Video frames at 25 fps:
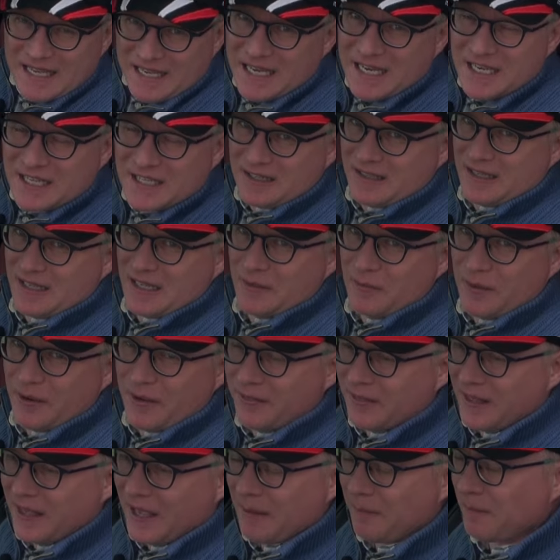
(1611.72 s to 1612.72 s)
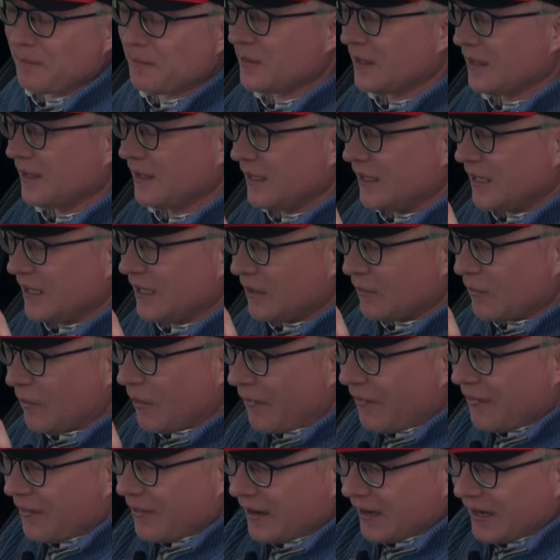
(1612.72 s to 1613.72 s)
easily with them.
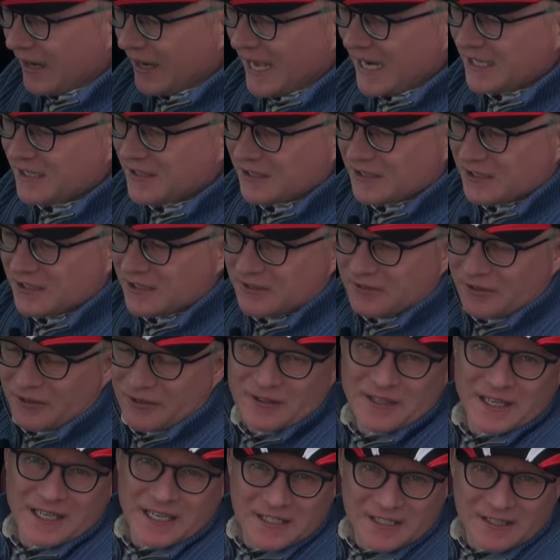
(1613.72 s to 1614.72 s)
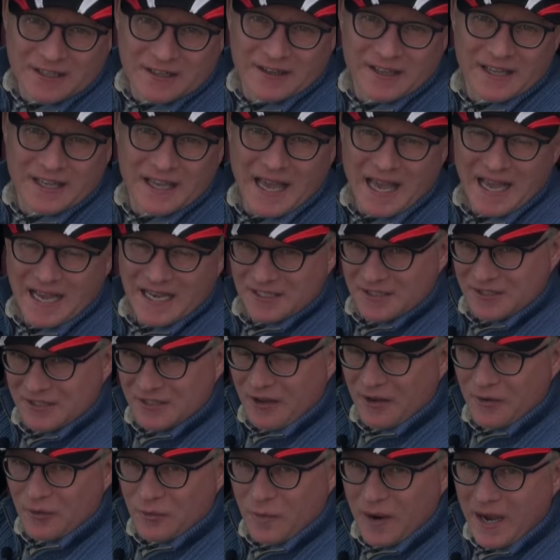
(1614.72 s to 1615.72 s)
What Lexus traditionally has
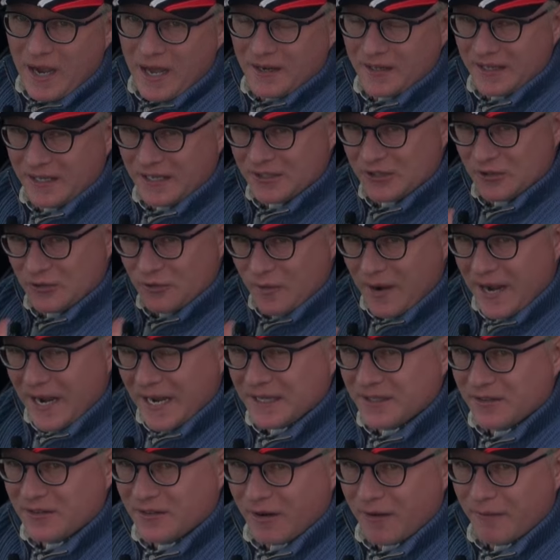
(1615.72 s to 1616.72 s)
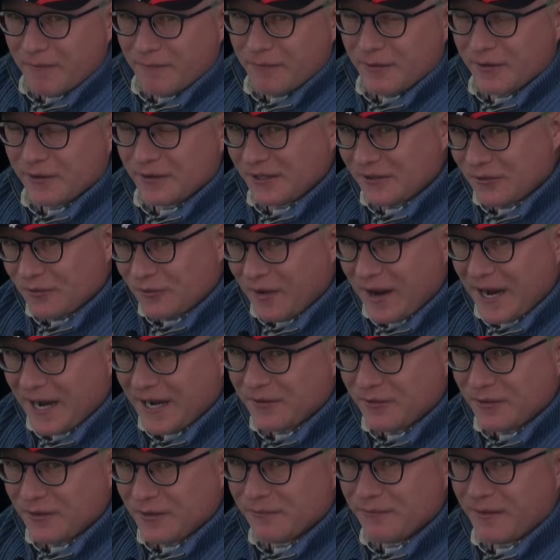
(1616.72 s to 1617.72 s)
done well is ride comfort and
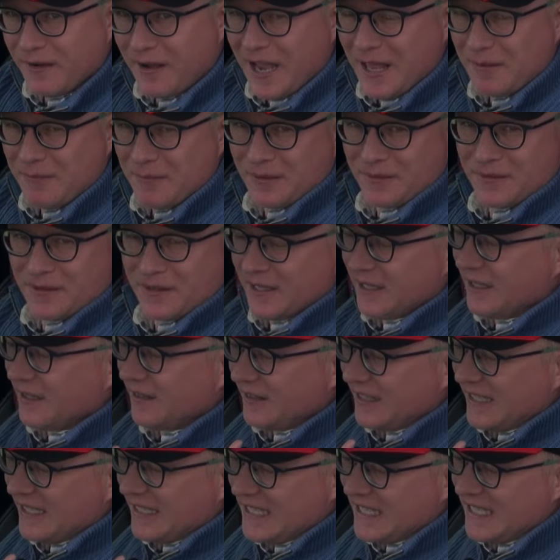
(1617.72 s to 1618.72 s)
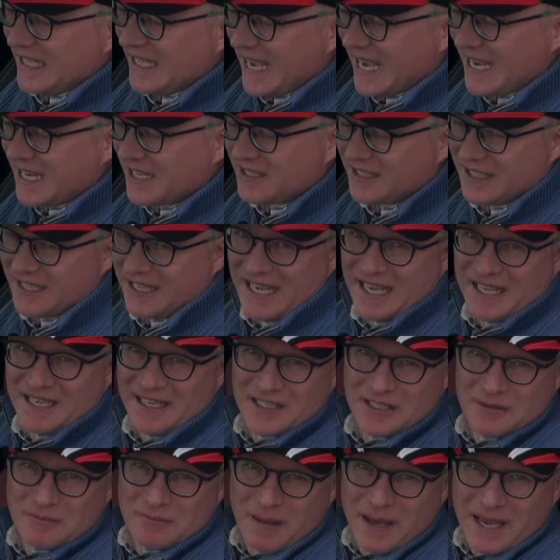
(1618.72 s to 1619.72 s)
ride refinement. The E S in
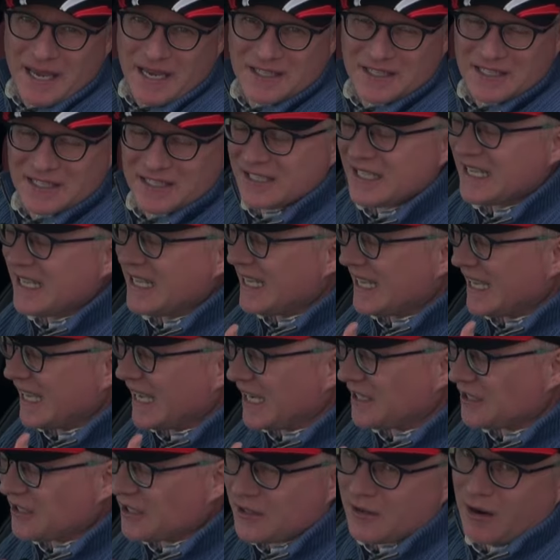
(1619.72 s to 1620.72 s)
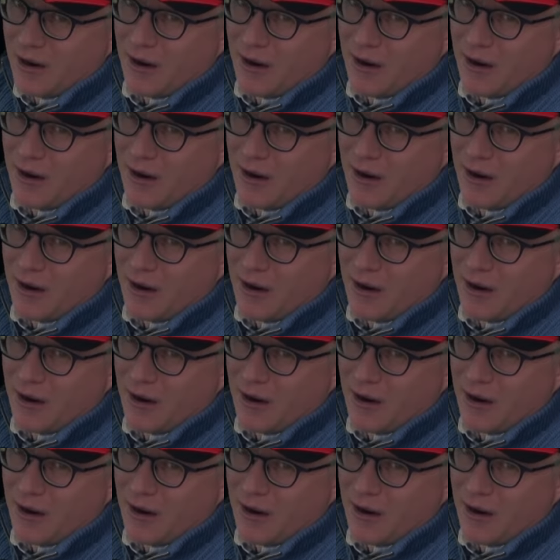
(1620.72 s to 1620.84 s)
its basis is a